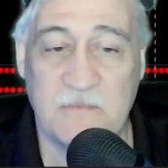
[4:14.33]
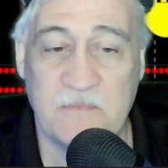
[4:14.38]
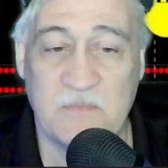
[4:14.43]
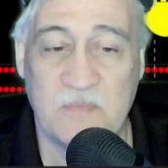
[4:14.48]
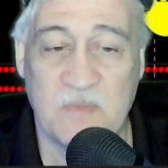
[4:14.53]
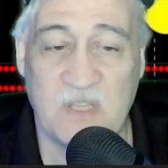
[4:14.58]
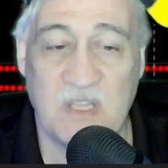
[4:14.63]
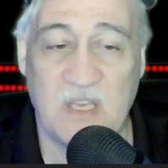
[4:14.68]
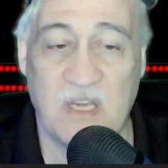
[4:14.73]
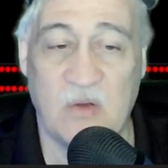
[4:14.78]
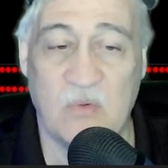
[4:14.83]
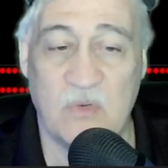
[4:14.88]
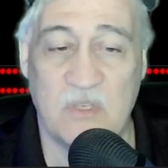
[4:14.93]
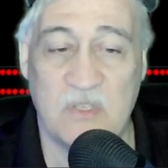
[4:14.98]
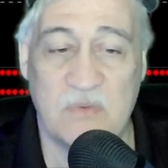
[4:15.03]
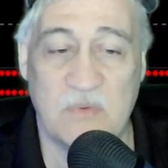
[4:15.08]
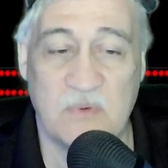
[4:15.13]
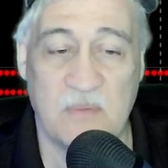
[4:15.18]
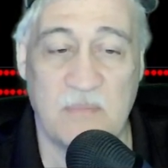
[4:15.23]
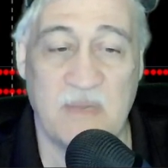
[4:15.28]
which
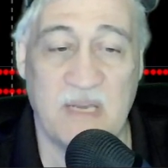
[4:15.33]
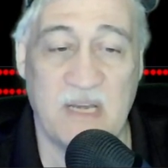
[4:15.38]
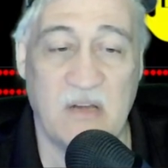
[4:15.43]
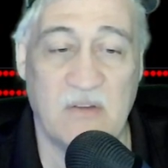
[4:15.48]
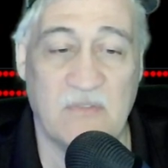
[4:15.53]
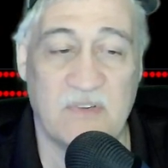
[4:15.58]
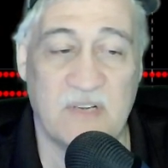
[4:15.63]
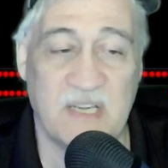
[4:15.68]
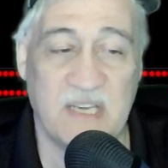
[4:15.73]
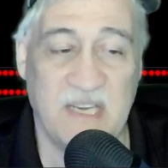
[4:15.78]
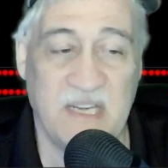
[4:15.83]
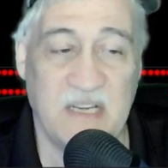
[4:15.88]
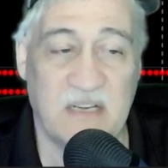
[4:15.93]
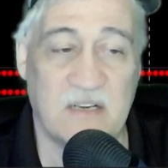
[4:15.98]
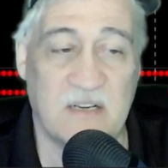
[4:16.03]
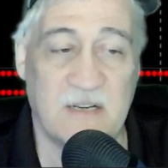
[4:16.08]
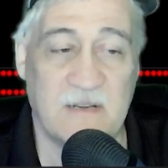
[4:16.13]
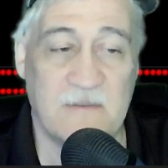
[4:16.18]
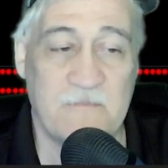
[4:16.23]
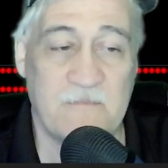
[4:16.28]
would have been over in
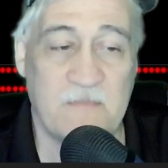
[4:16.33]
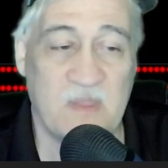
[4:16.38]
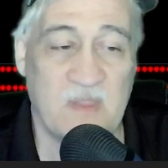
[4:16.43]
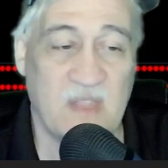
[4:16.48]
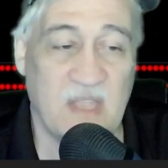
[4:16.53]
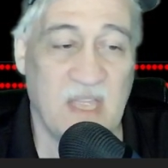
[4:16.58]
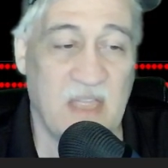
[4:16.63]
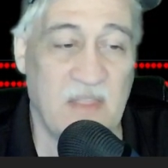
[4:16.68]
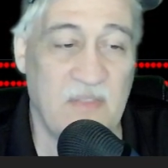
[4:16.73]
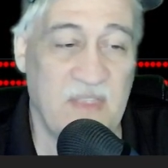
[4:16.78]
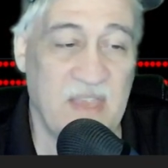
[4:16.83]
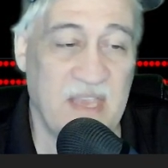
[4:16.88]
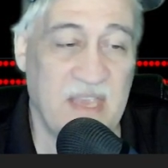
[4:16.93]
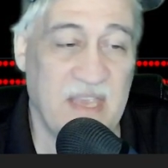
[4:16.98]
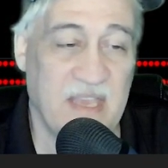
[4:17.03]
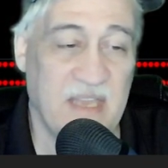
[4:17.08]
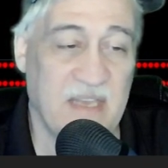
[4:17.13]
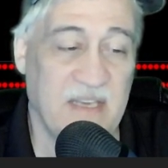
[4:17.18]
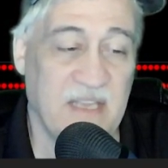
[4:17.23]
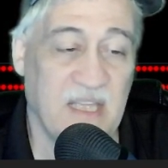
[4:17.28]
here. And
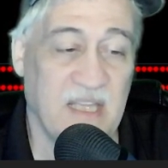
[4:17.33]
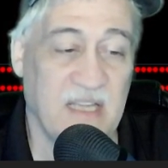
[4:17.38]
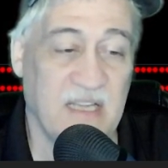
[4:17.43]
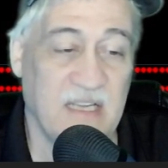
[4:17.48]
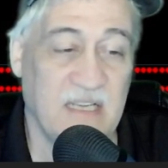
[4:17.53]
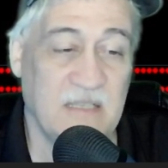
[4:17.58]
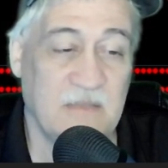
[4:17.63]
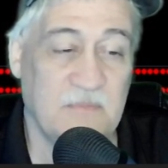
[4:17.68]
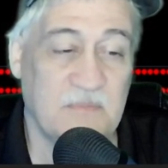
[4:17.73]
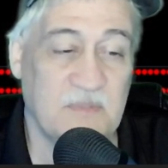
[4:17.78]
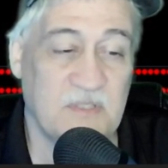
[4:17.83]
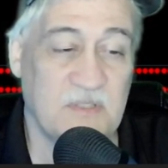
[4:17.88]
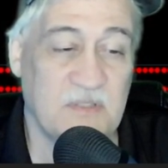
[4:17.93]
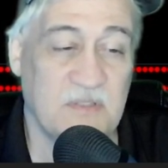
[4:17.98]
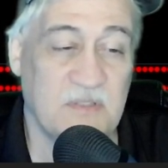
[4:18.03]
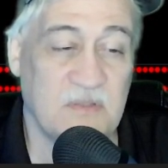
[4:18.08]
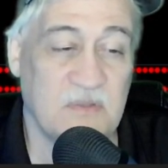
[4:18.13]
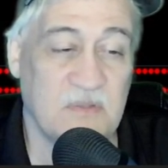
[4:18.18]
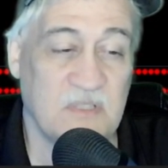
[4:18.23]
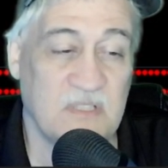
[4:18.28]
then,
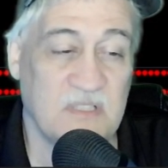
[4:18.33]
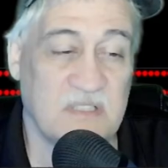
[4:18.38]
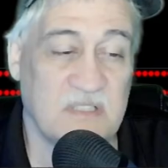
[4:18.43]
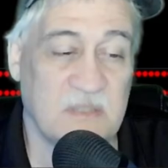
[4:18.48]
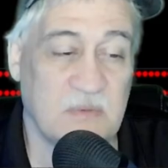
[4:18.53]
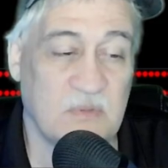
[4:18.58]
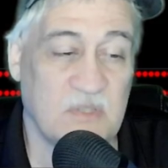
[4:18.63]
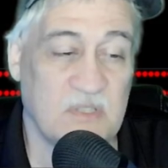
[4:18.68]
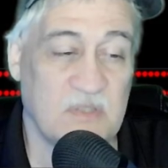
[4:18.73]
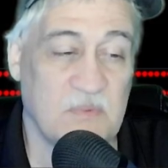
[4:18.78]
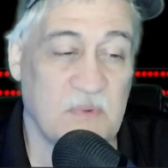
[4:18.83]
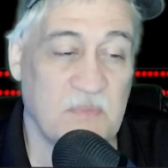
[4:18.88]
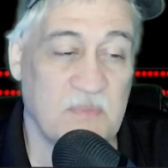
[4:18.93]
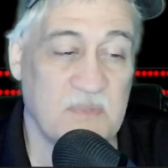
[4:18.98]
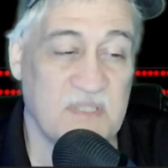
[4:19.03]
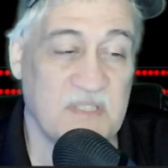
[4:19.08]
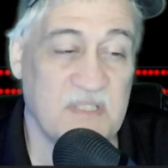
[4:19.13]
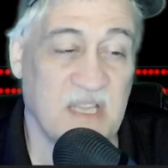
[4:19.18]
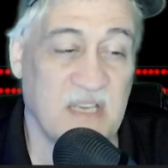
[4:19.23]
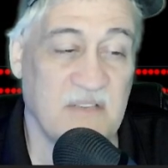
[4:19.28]
let's see, which one was
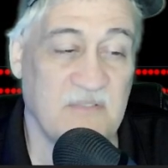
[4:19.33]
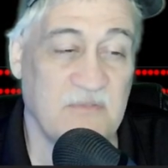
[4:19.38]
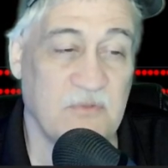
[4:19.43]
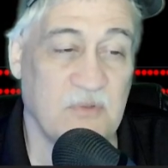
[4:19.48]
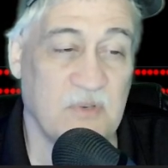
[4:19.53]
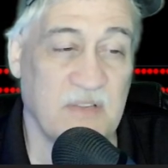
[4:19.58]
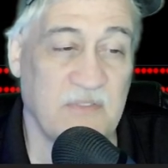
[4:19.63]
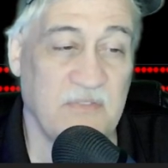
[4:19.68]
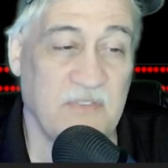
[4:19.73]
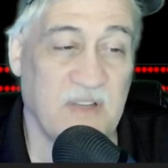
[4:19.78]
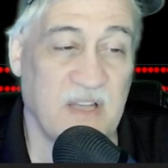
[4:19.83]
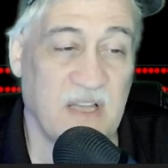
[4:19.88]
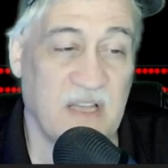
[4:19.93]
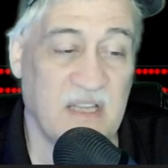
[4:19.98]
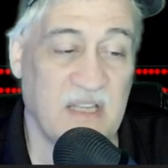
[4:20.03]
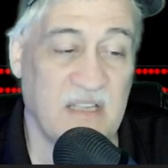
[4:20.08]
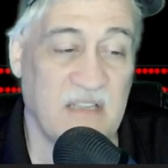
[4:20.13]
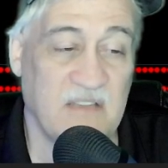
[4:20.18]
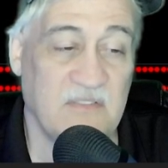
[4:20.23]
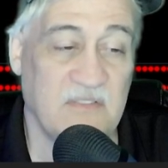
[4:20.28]

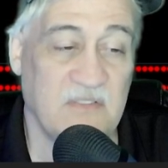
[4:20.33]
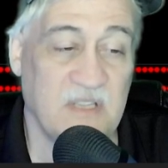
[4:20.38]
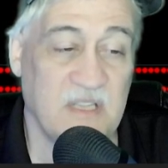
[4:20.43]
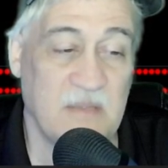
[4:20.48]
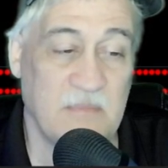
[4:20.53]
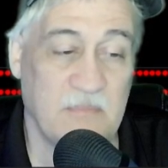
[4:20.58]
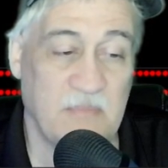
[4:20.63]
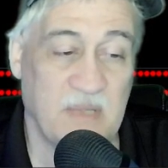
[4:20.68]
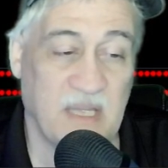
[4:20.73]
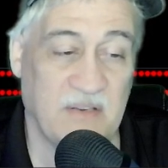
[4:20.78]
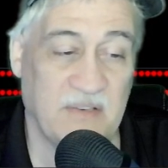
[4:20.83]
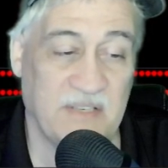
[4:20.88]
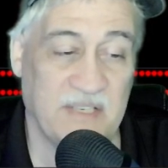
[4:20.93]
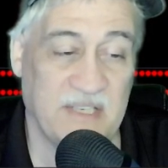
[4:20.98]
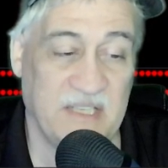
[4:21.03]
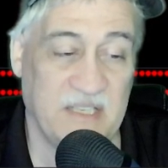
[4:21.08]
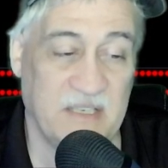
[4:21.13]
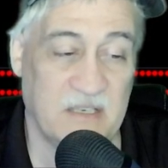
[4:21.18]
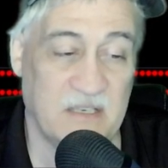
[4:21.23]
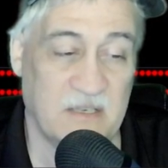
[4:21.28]
9:45, about in
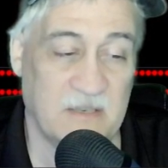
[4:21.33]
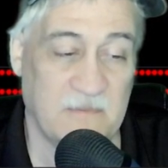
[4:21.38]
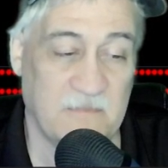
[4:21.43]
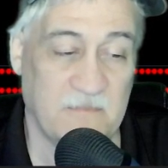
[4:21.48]
here.